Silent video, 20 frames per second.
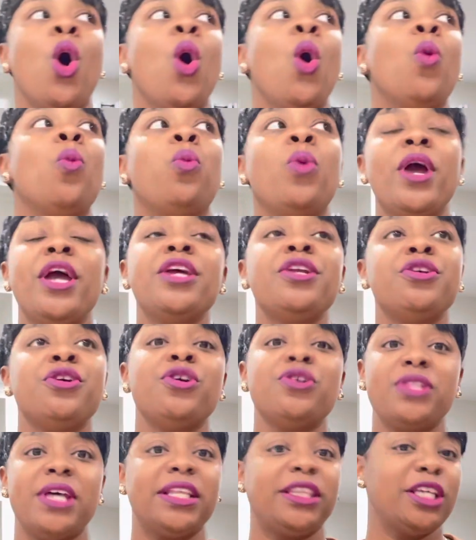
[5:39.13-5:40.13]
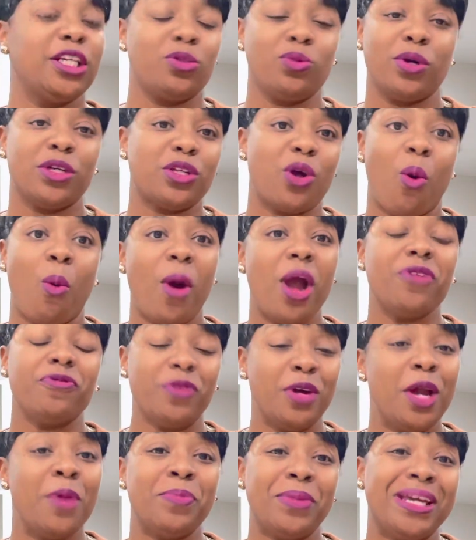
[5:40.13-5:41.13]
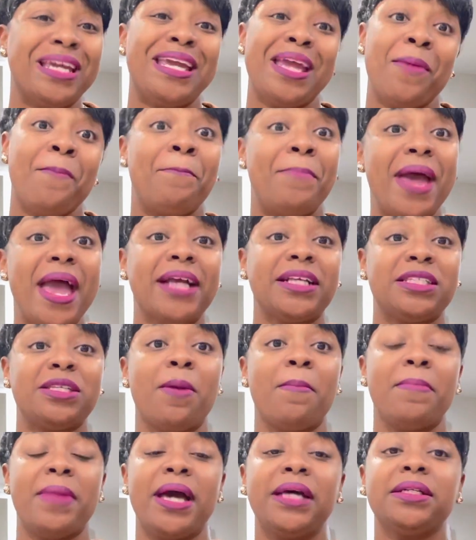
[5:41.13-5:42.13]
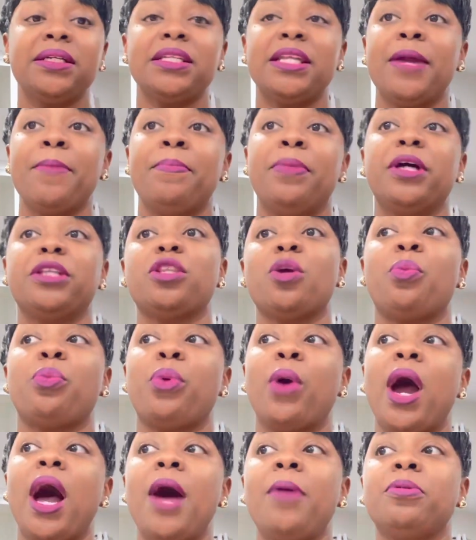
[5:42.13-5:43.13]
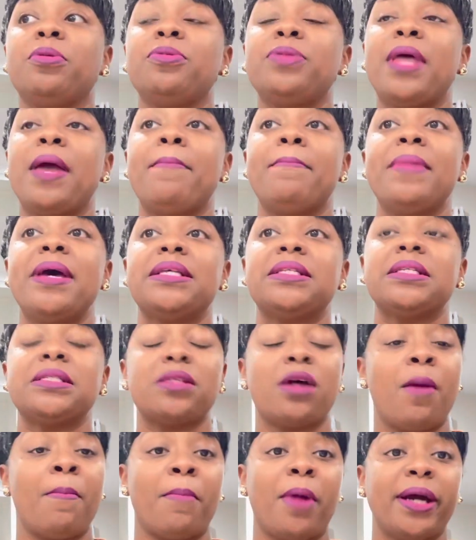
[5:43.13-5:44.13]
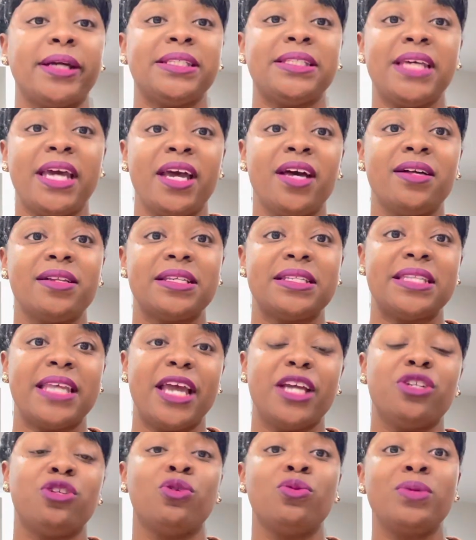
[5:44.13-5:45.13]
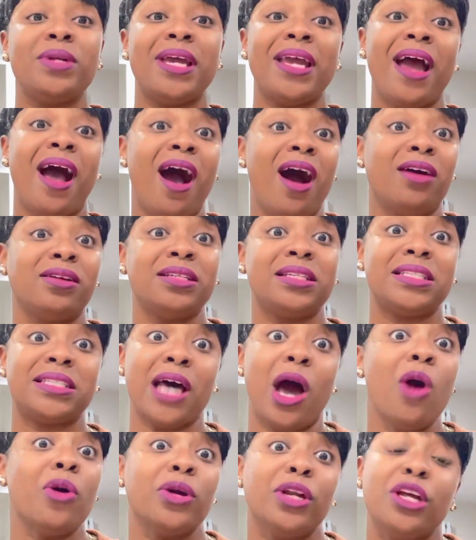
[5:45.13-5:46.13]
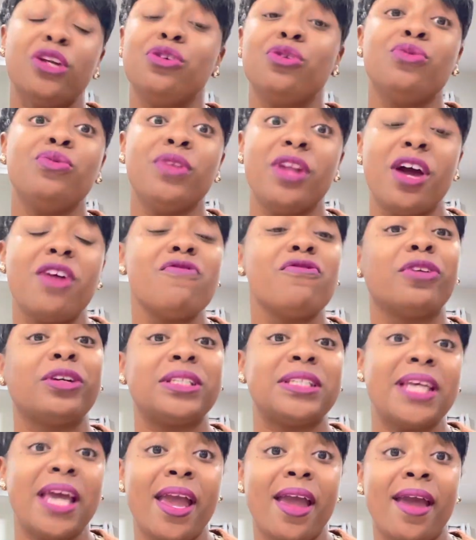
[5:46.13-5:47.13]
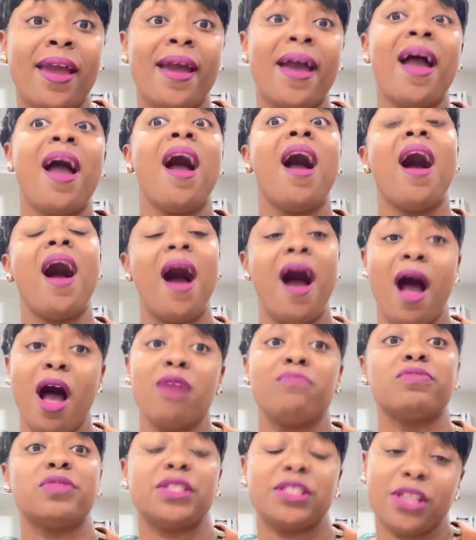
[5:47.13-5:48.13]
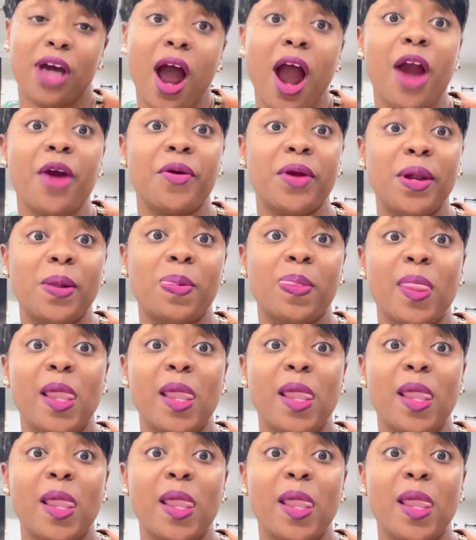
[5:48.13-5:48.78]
We knew that this was a way for him to get back to Melody. But the problem that messes up Martell is that you did all this talking and you never said, I'm sorry.